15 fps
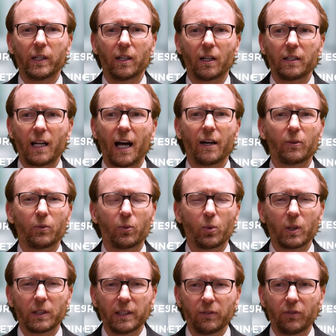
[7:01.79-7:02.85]
are not
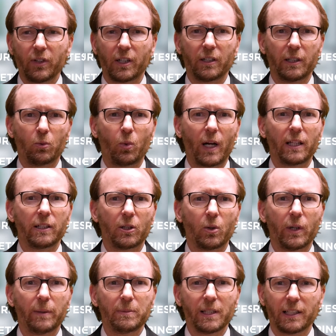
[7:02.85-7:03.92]
really very well
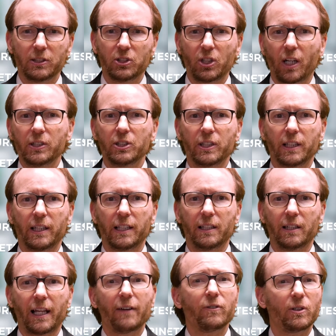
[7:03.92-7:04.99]
equipped at judging the
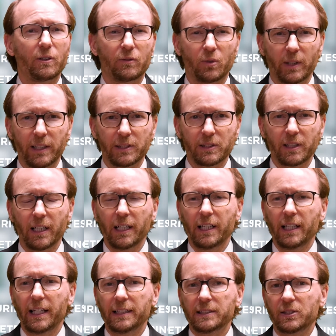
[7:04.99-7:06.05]
level of risk.
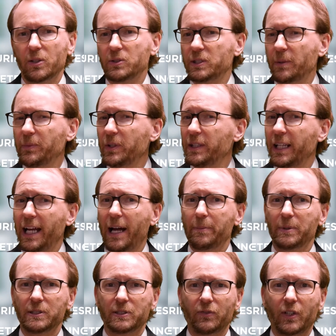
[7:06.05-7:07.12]
And so something that
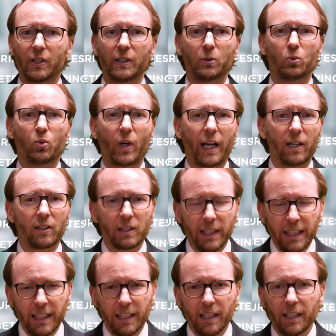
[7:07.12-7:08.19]
happens very
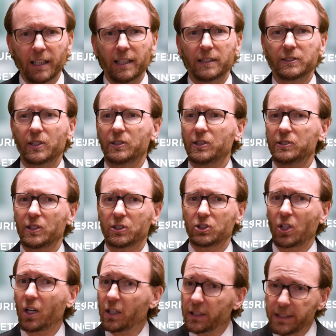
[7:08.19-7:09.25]
rarely, such as a
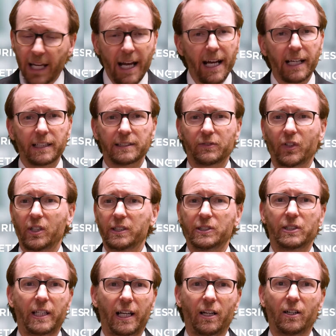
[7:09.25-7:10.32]
shark attack, is very
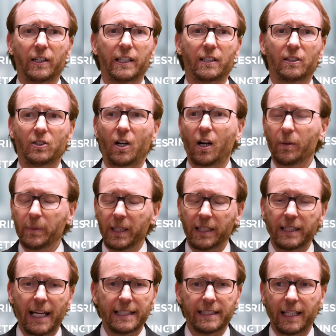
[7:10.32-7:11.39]
scary and alarming,
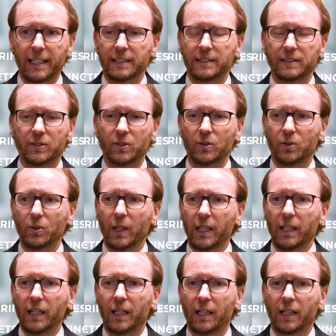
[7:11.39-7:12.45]
and that tends to
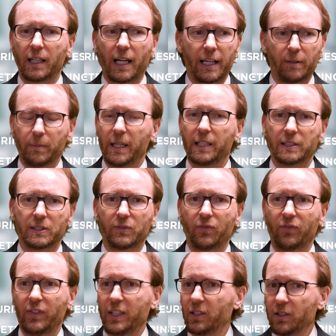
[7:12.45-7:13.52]
kind of make us
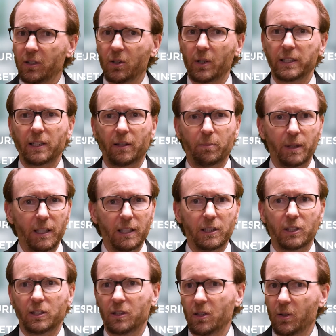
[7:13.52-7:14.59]
fear going to the
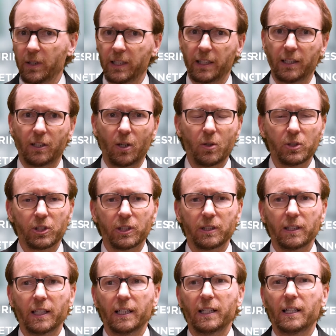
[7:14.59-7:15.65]
beach and going in the
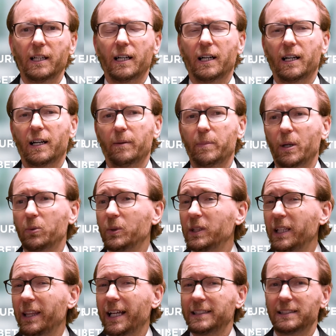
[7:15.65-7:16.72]
ocean. But
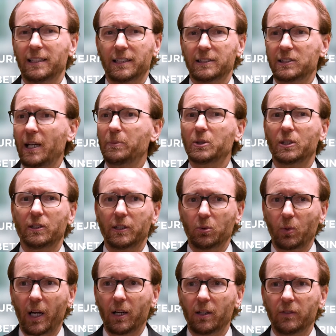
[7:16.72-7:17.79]
really that's an exceptionally
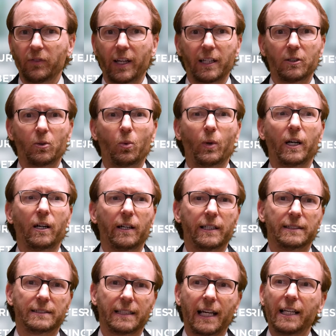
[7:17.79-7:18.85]
rare event,
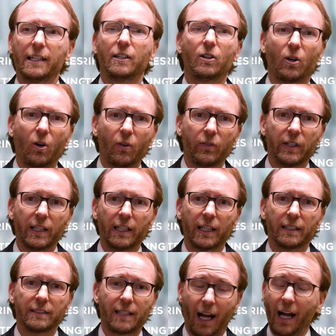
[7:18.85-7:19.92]
whereas getting COVID
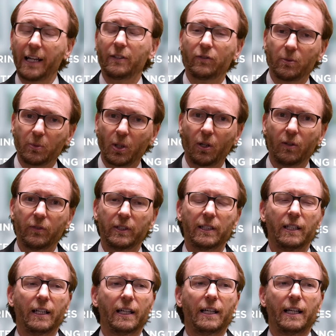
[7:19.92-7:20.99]
and dying from
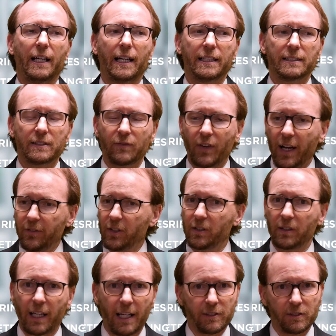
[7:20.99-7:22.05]
COVID, as
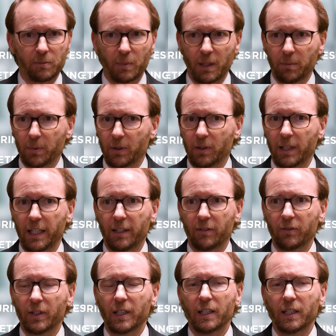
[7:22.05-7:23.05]
500,000 people have